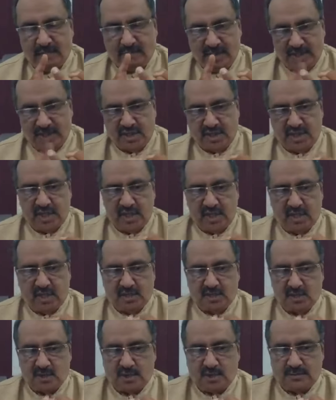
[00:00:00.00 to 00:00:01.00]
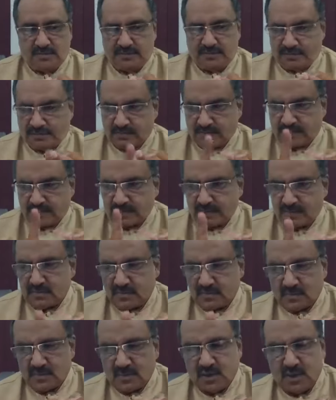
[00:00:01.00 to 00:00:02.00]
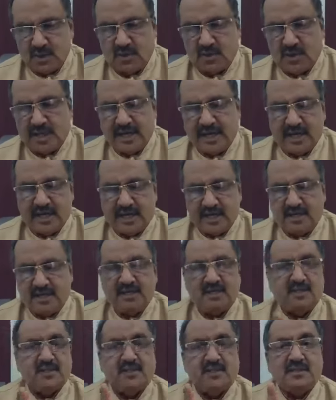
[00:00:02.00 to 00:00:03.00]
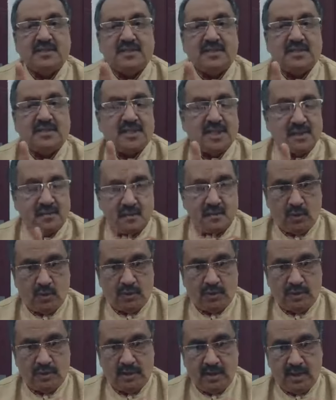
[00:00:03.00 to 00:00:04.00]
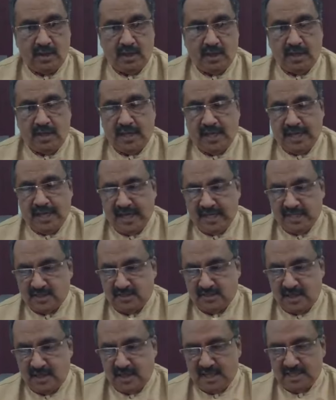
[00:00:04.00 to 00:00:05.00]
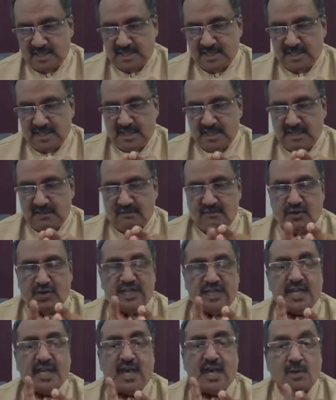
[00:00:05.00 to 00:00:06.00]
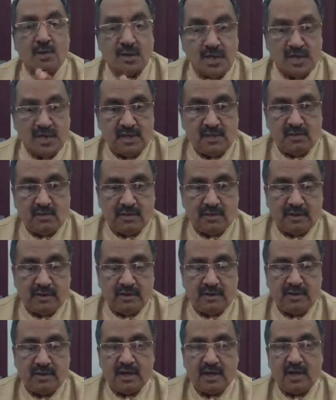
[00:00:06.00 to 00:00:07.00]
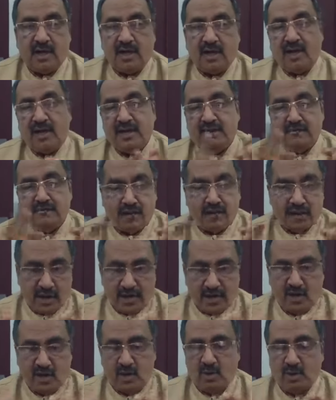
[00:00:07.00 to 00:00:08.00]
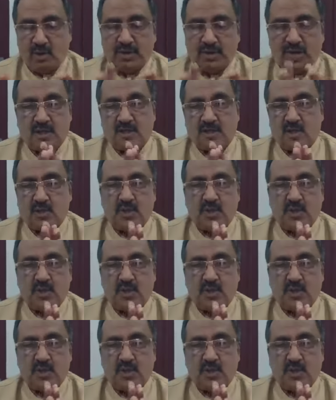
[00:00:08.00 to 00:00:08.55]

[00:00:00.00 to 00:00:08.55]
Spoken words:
For machinery also, you can get your term loan, as well as for the housing loan, and for other loans